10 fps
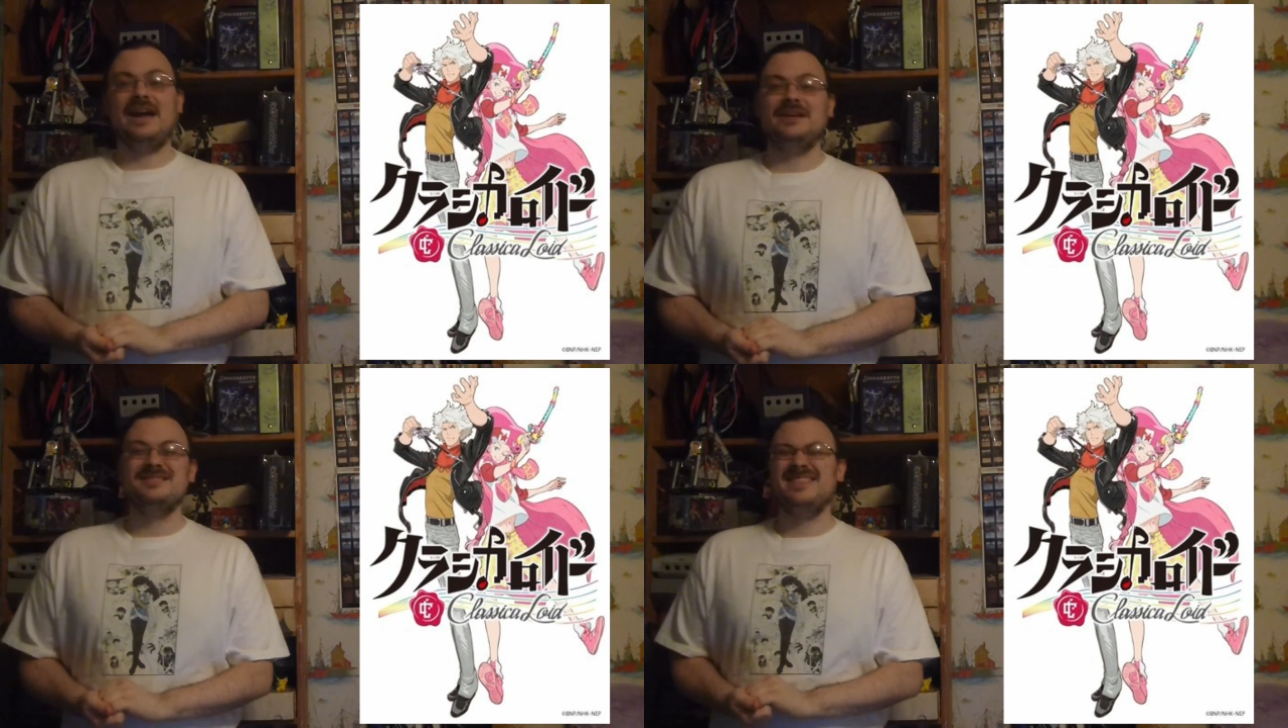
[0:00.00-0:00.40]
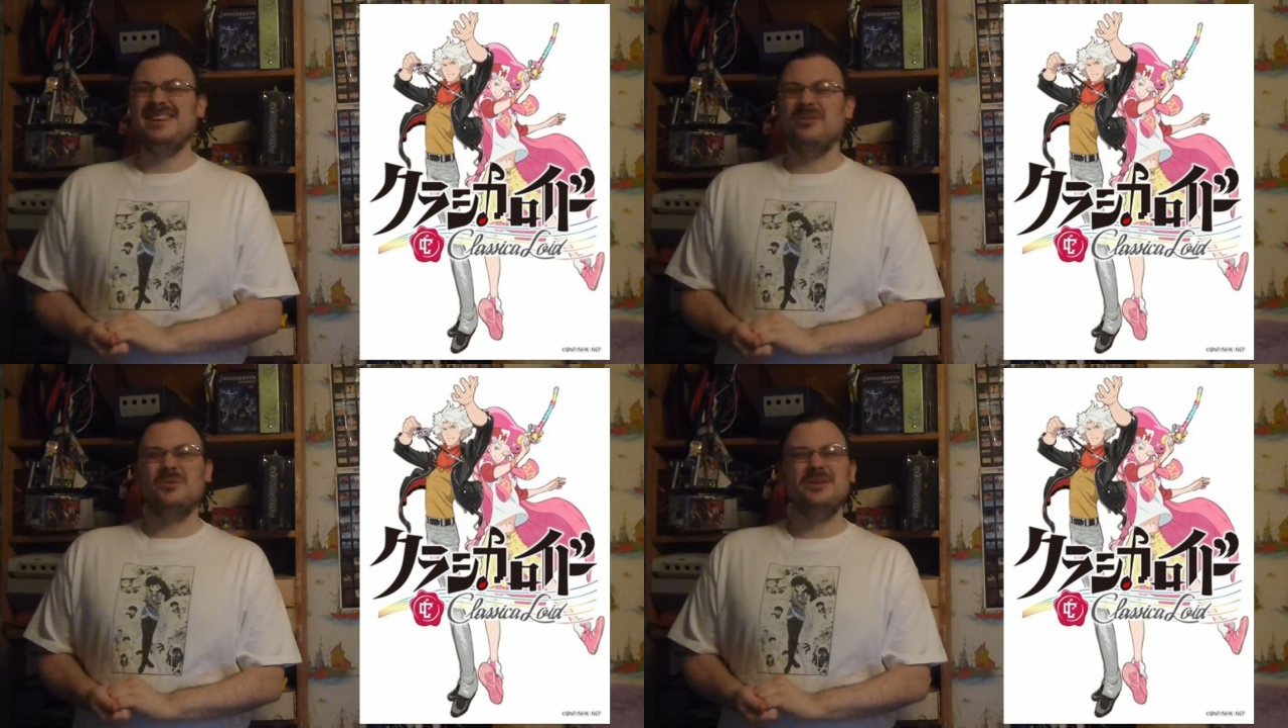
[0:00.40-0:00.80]
and
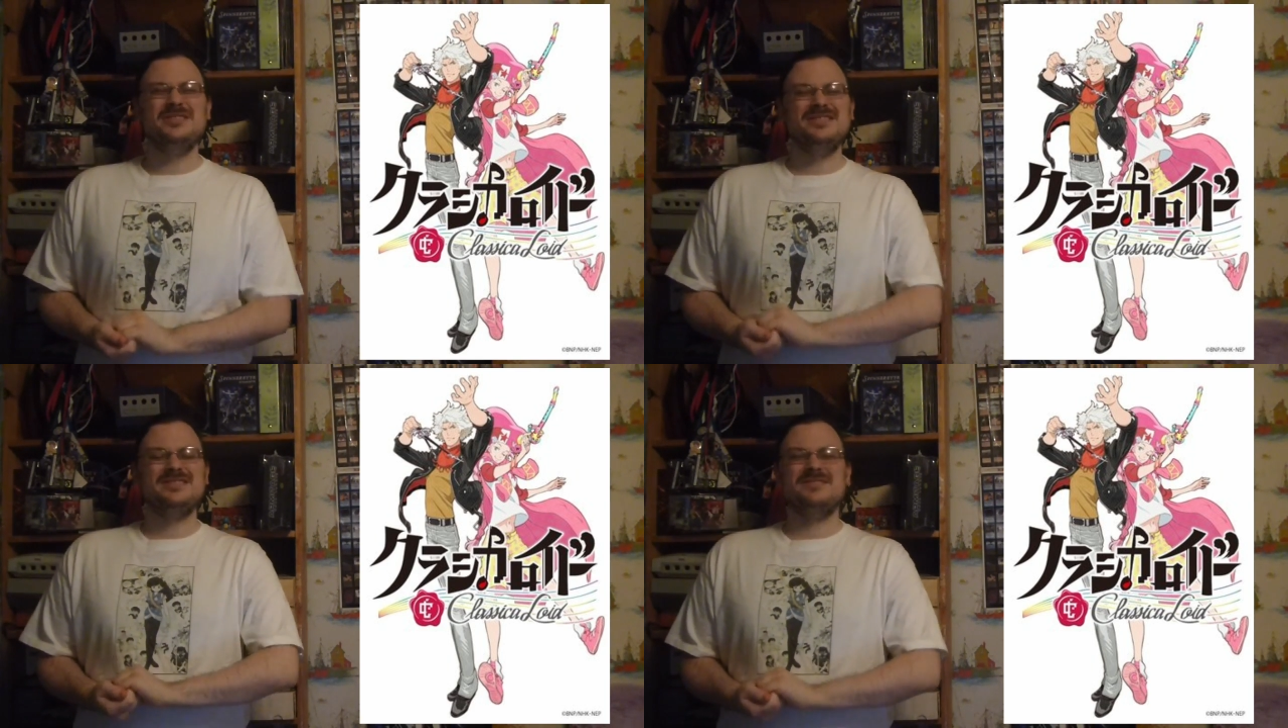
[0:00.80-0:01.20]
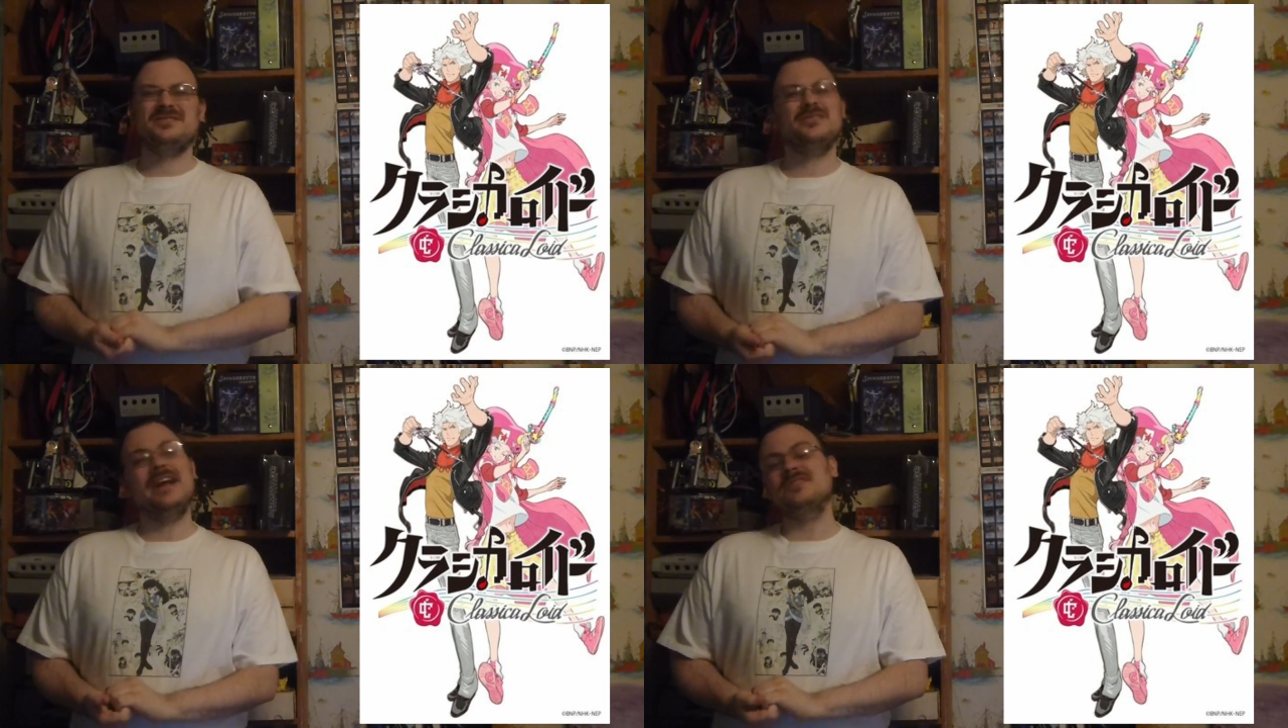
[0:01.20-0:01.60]
the origins of the
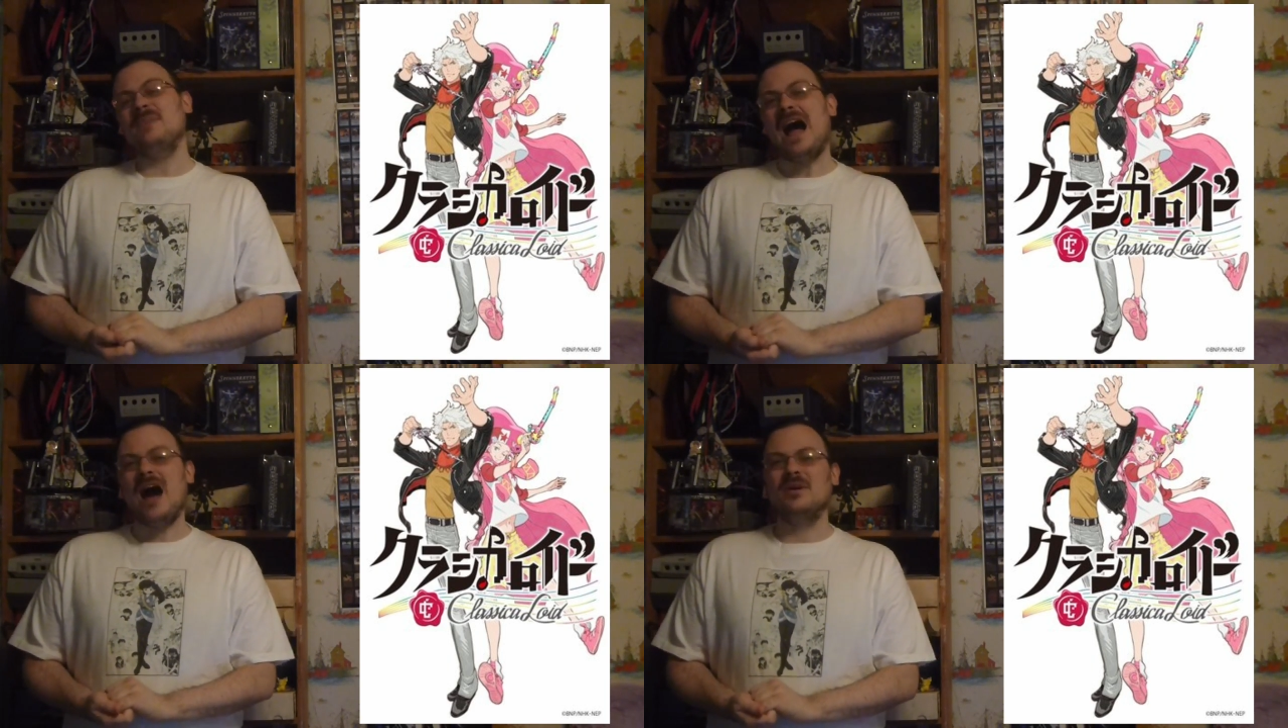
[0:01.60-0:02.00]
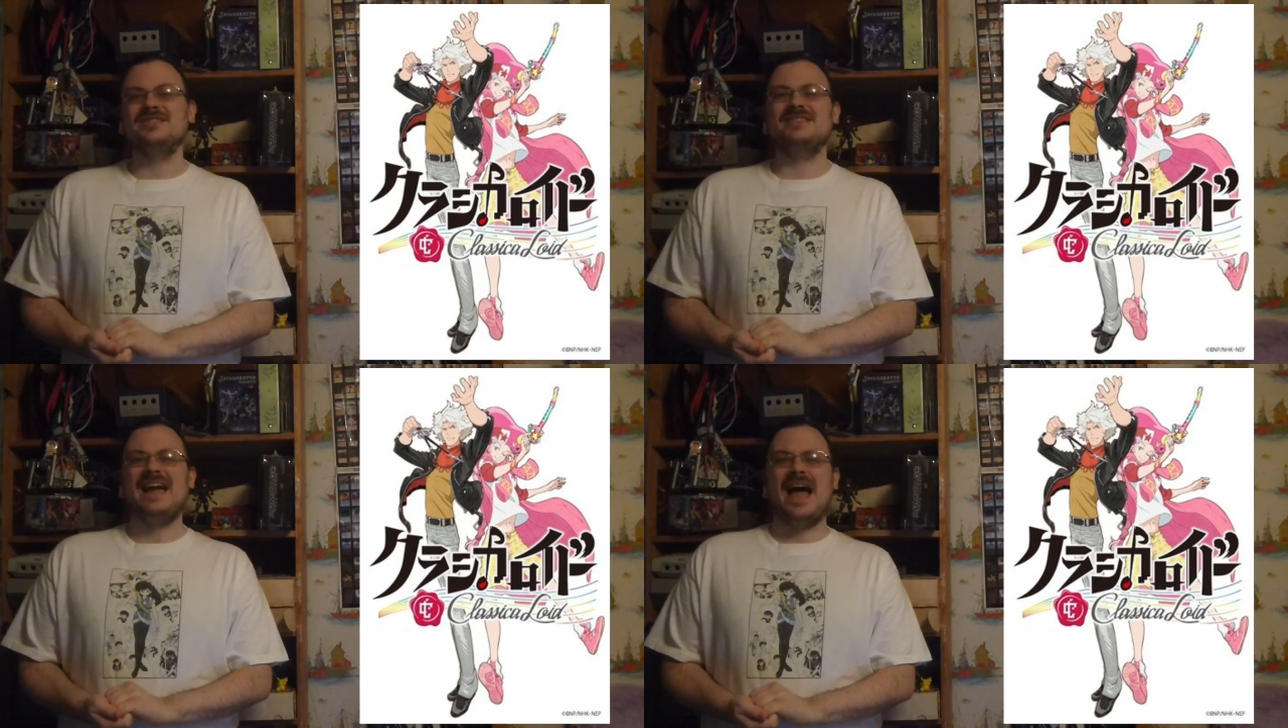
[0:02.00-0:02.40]
strange
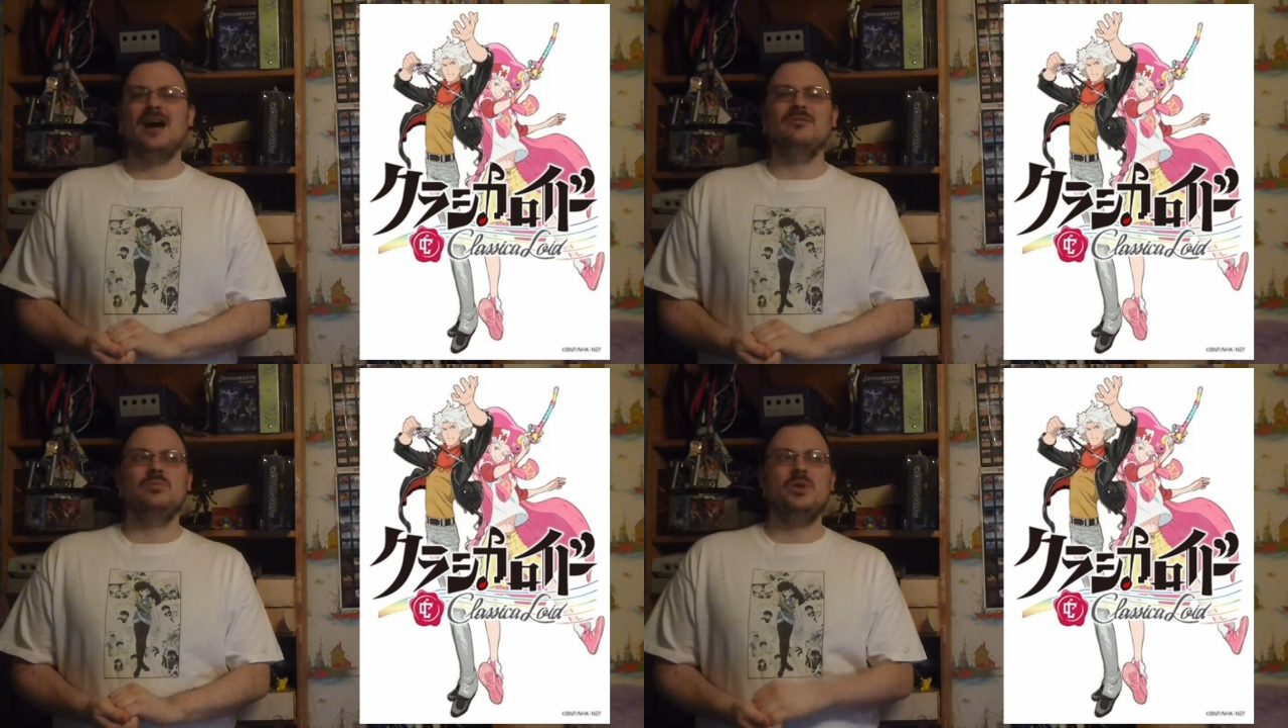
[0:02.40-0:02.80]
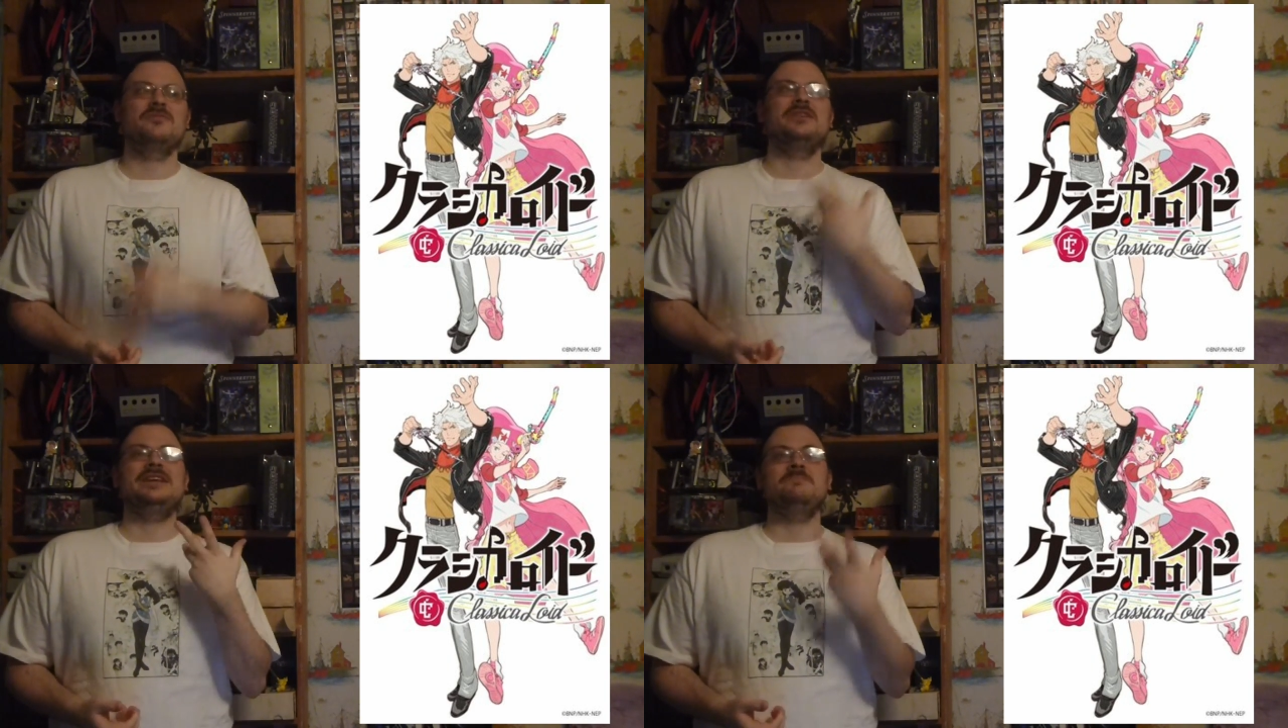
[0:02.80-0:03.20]
powers they have. What
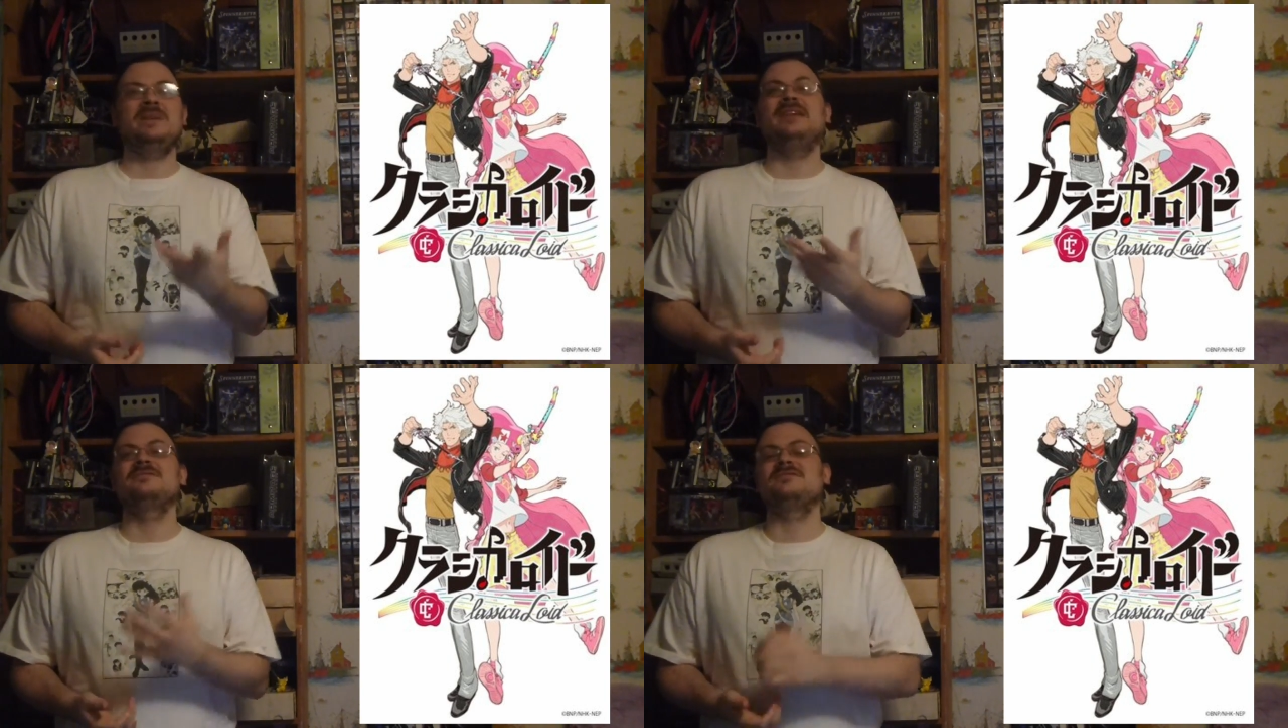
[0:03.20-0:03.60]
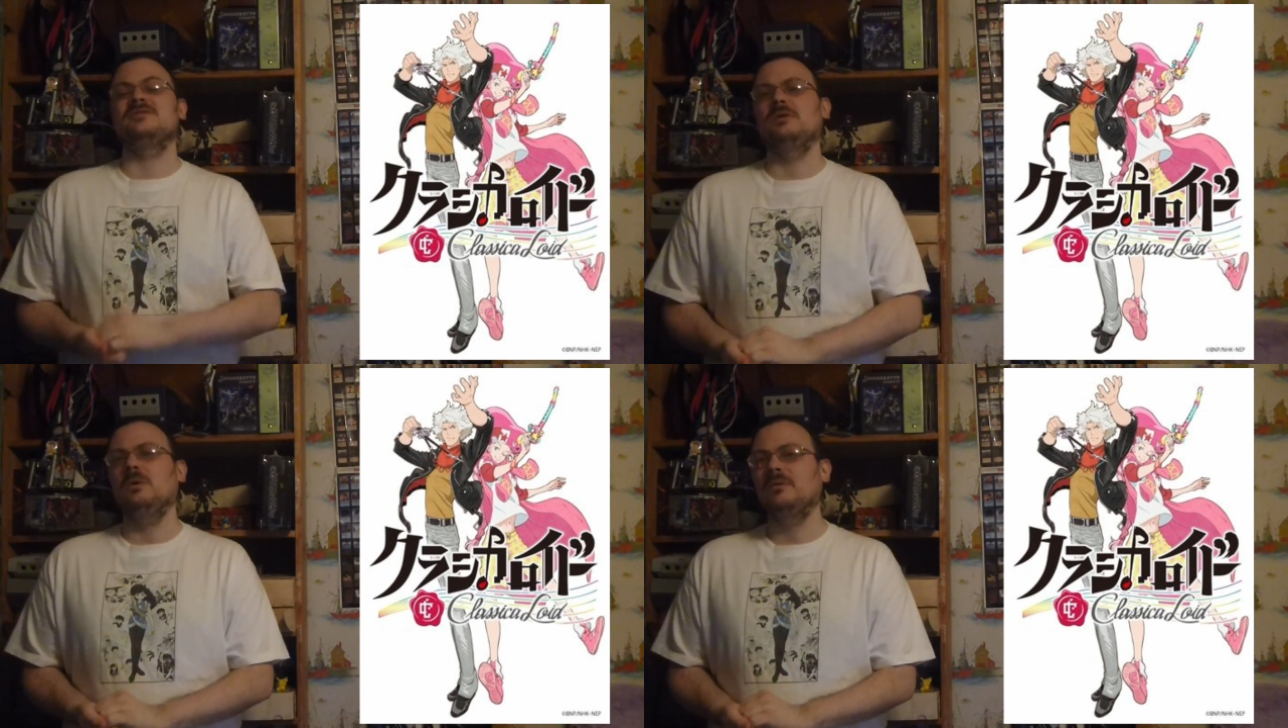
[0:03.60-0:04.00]
it really means
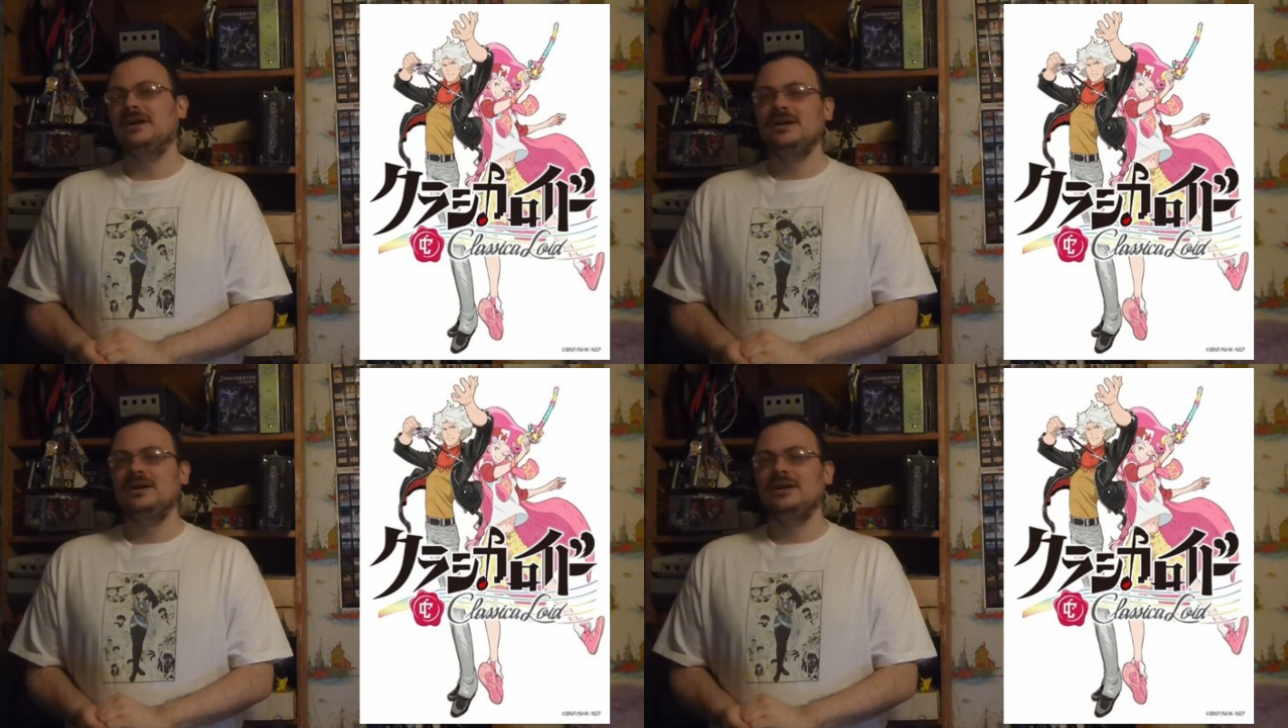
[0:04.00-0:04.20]
to.